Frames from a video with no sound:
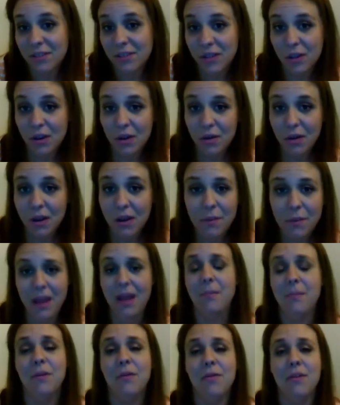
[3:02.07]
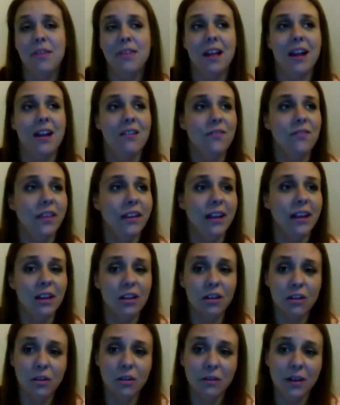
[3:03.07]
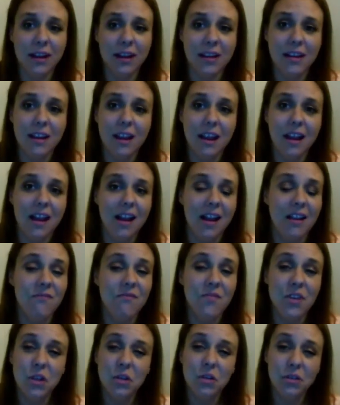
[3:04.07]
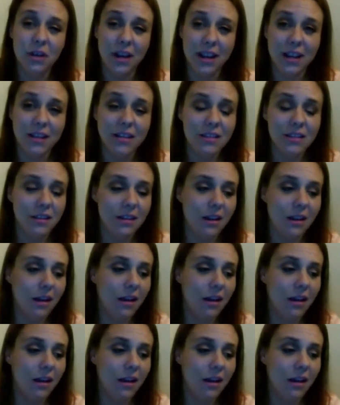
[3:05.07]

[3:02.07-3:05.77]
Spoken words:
so I'm happy with that. I feel like I look all right. I feel great.